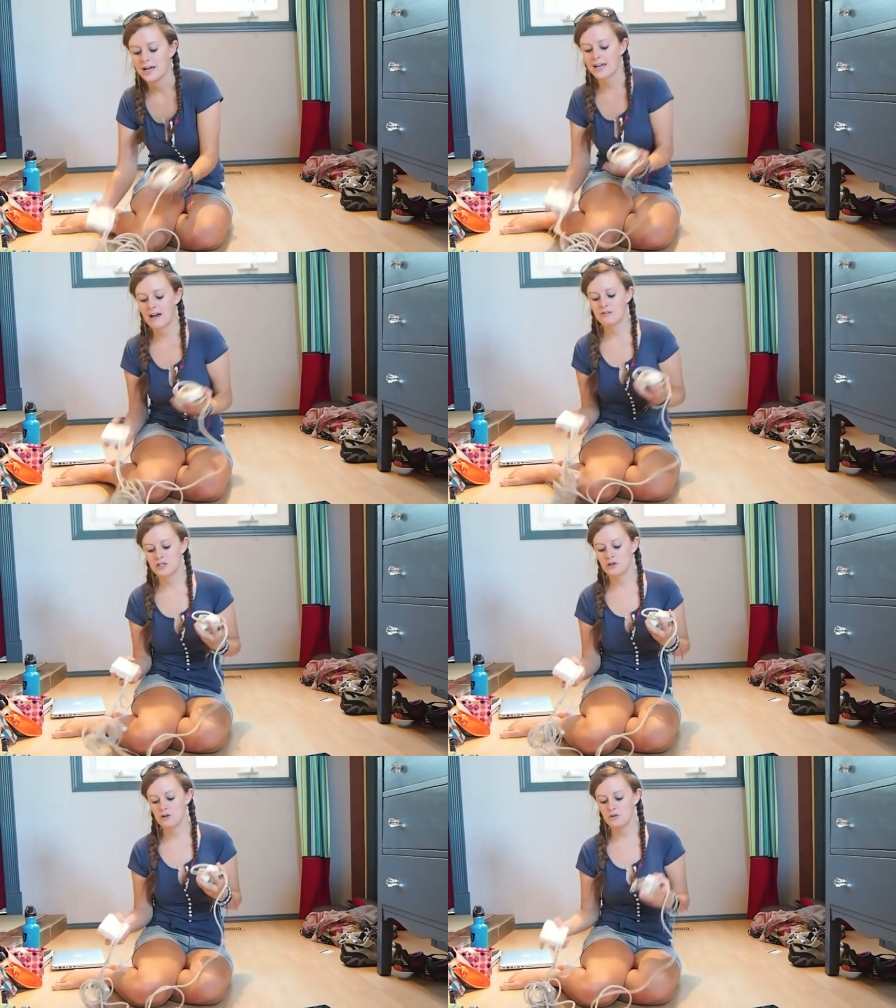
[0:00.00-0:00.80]
carry
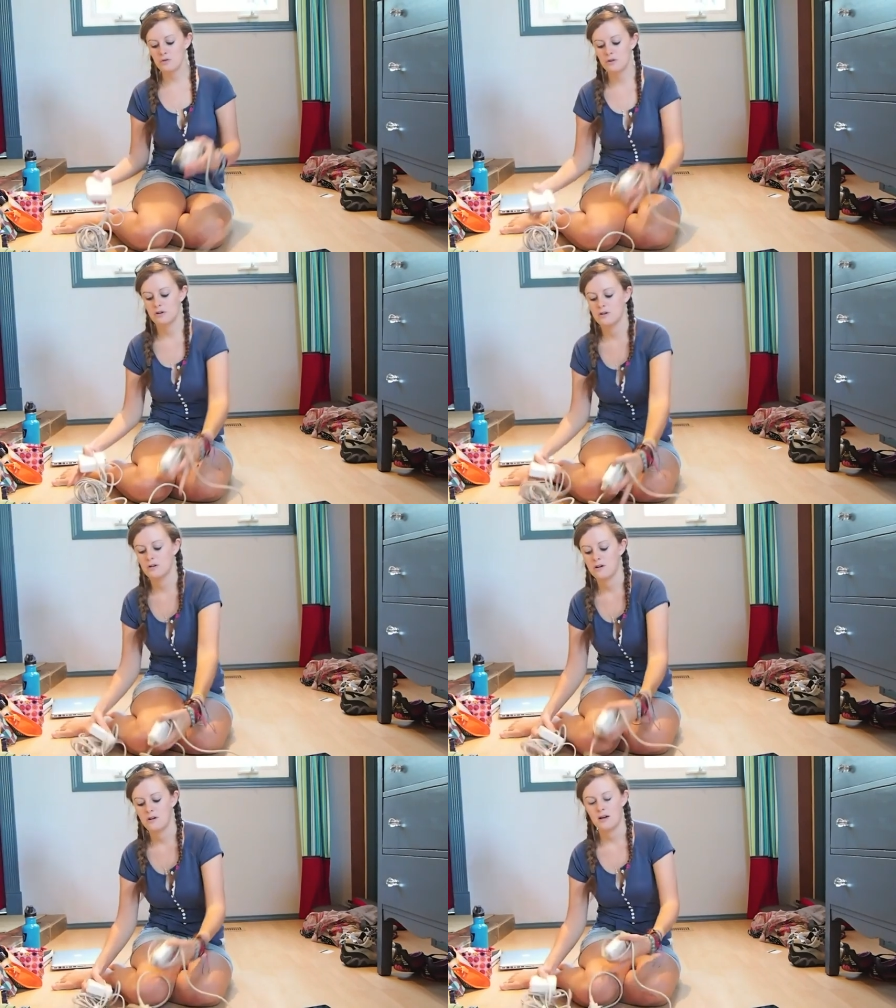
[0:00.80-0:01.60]
two
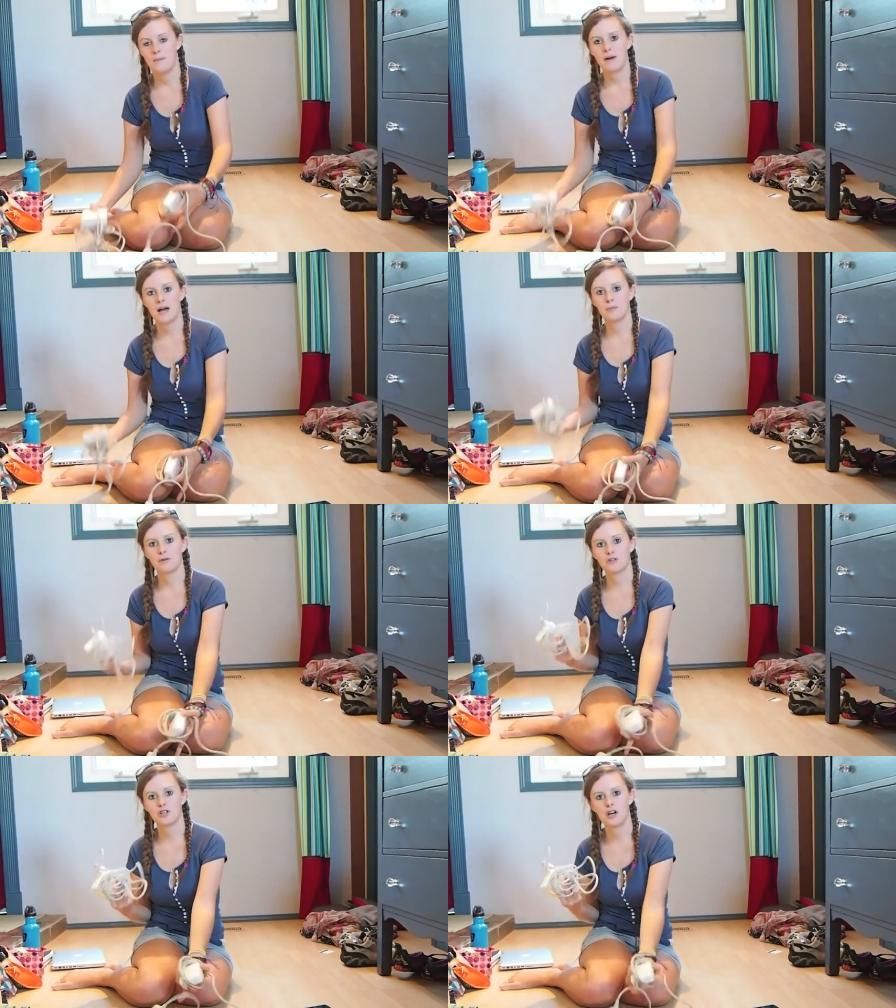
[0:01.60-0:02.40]

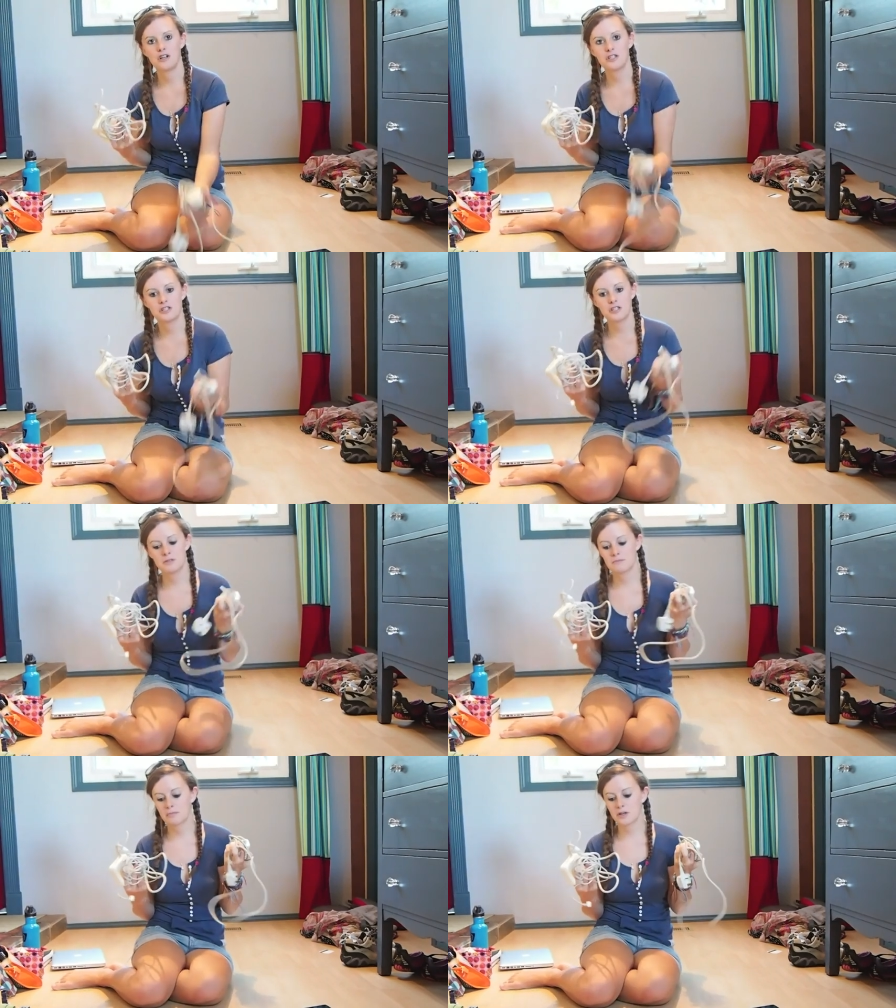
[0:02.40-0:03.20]
MacBook chargers
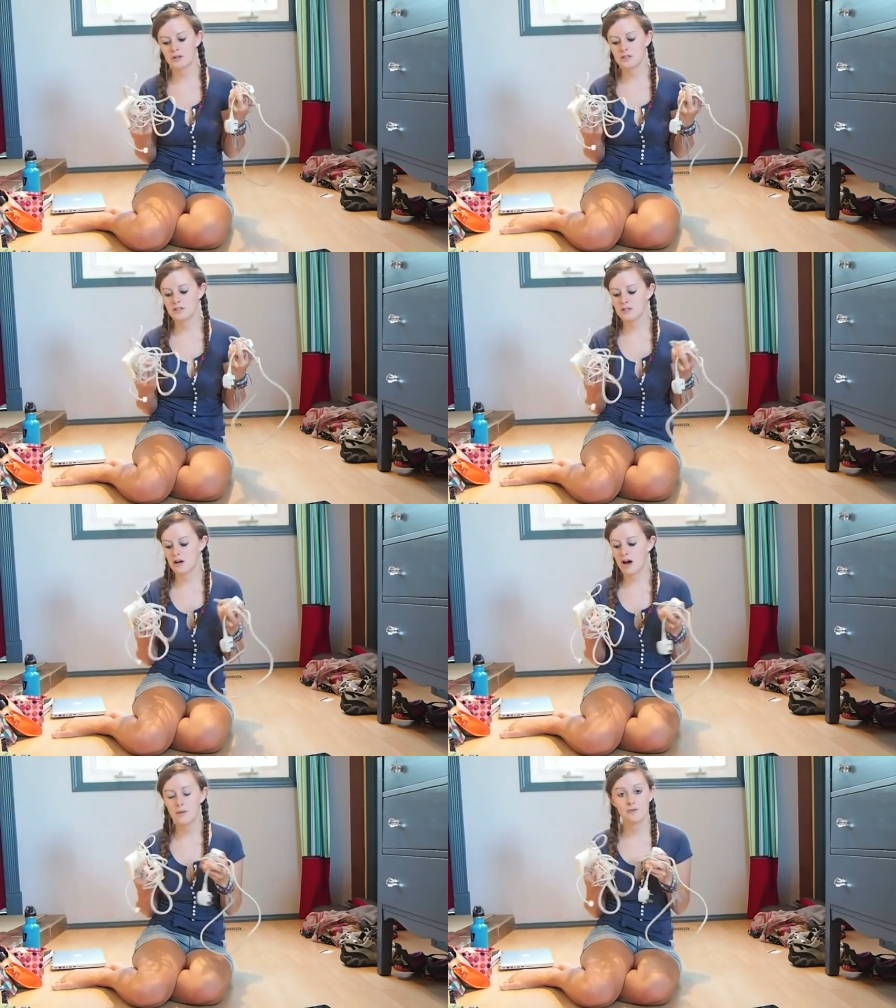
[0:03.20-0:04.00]
because
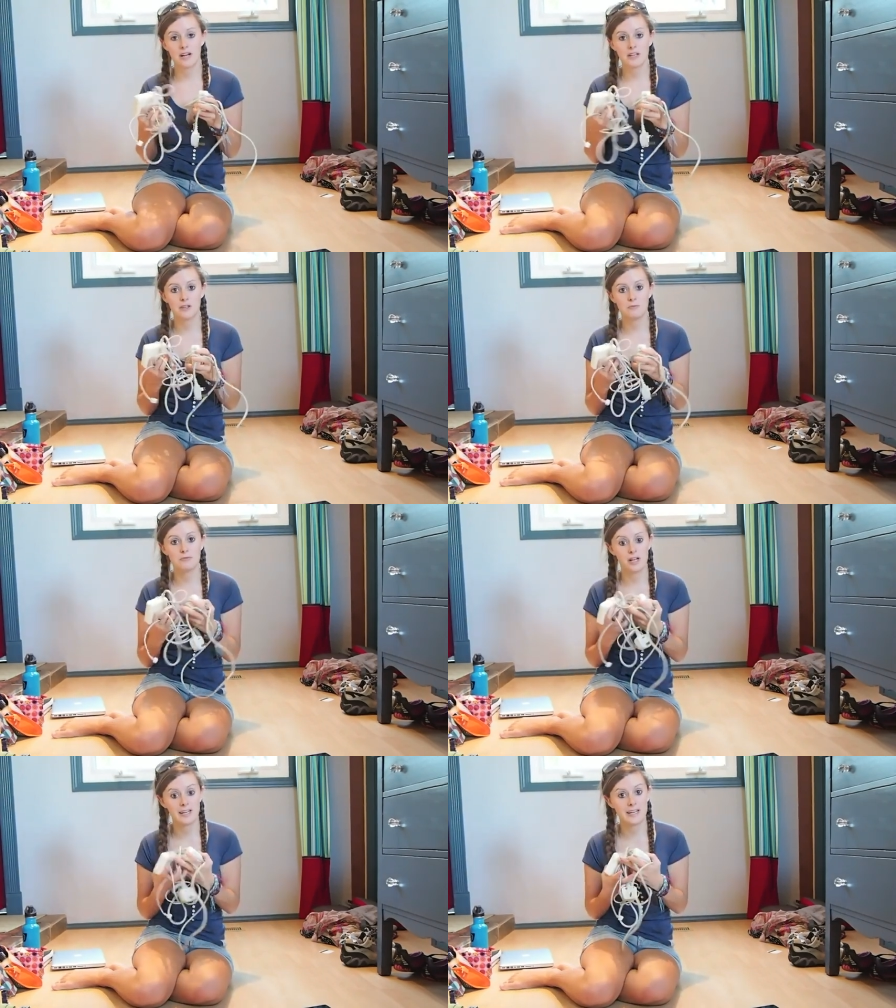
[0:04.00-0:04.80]
I break them
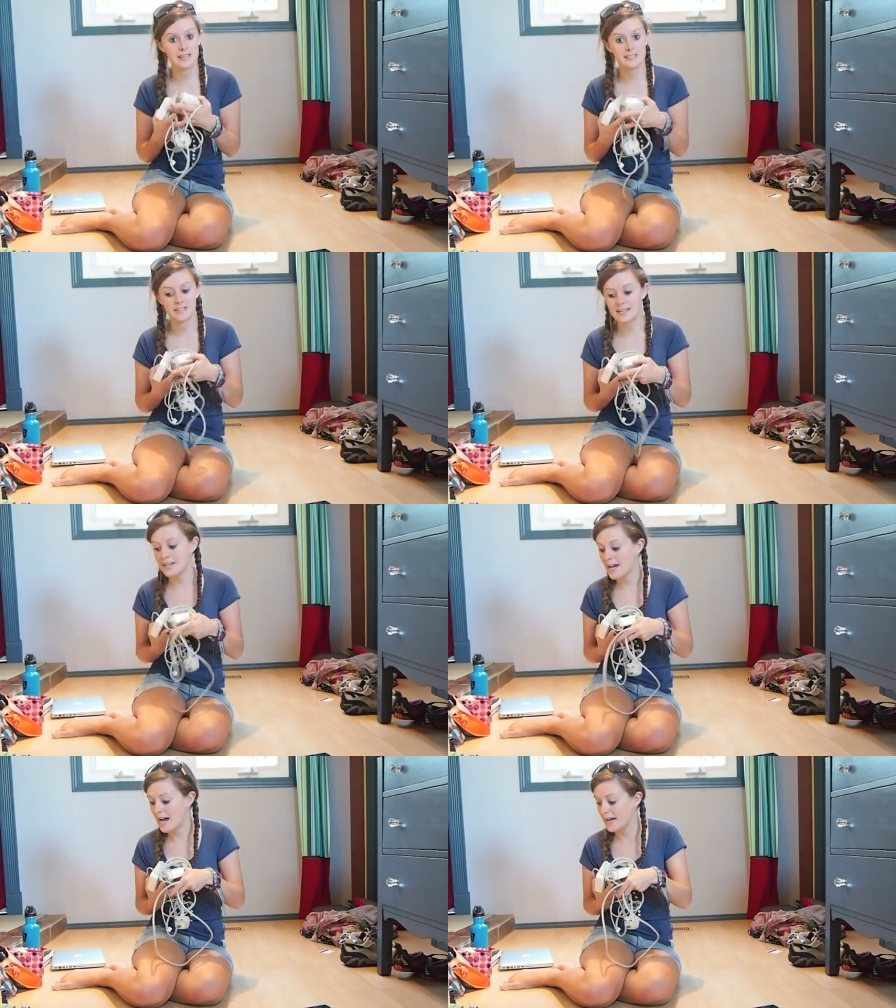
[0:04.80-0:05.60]
really
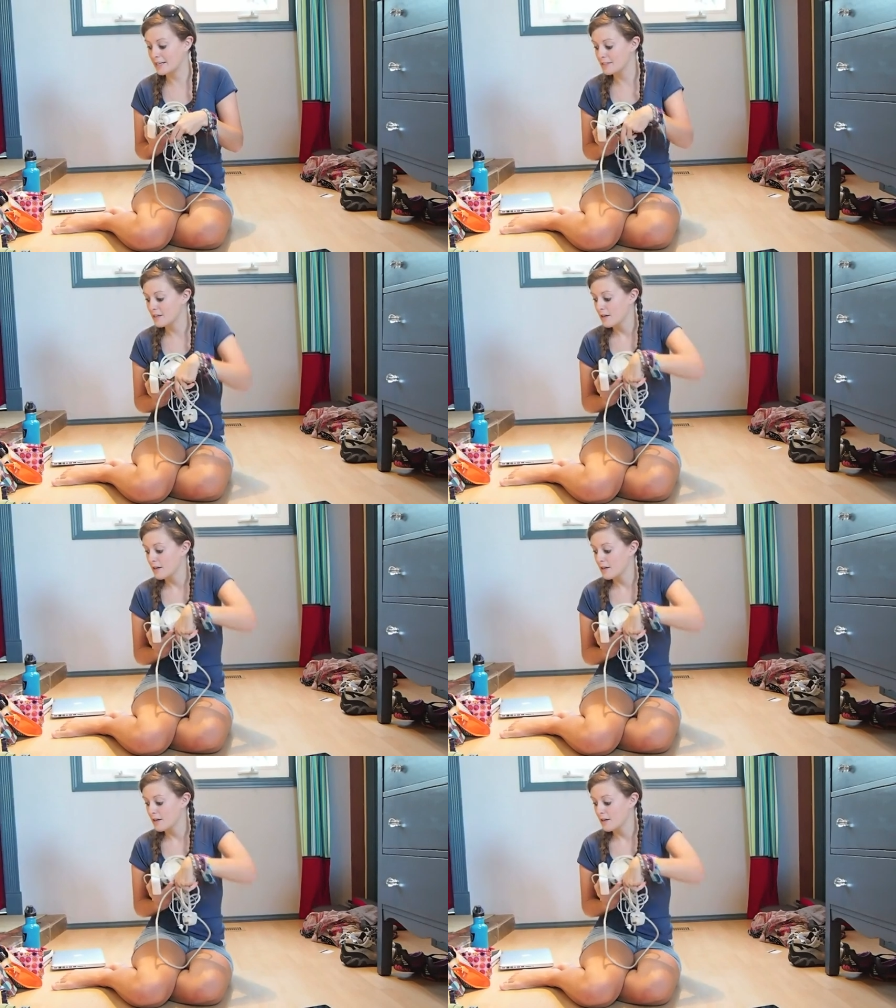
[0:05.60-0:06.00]
easily, and